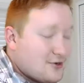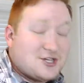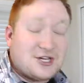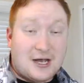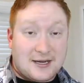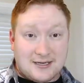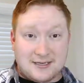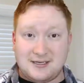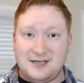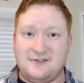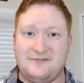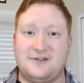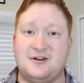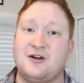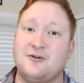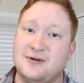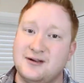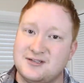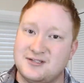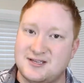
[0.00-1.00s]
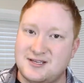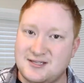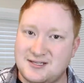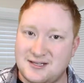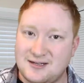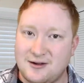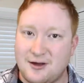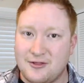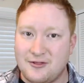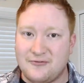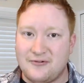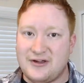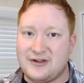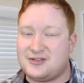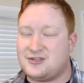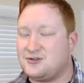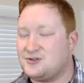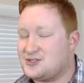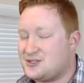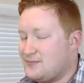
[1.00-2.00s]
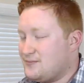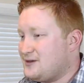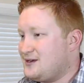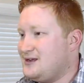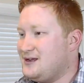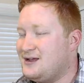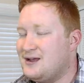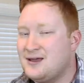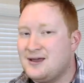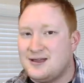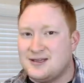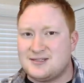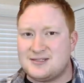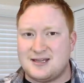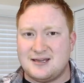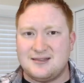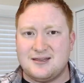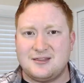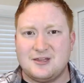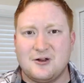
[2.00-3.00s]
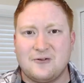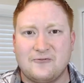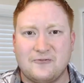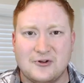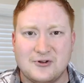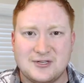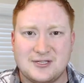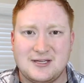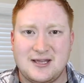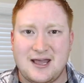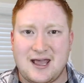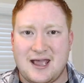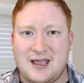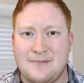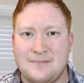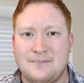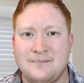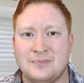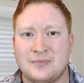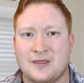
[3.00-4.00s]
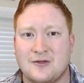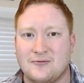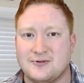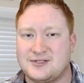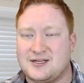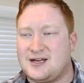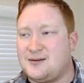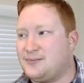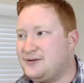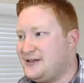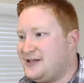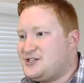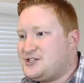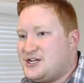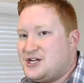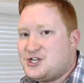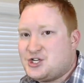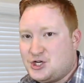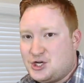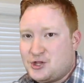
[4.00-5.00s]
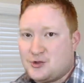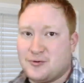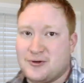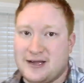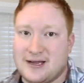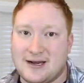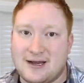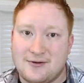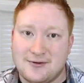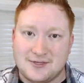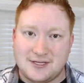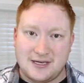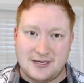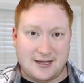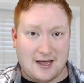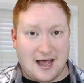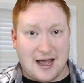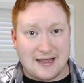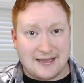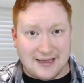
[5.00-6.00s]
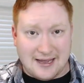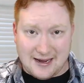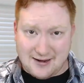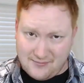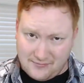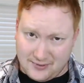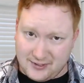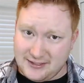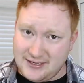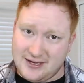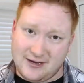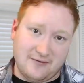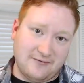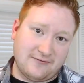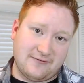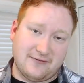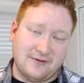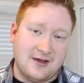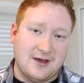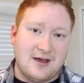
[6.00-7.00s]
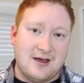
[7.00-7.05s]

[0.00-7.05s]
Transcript: which I didn't even know existed, all the way to somebody said that their first game was on a PlayStation 3, and I was like, I can't believe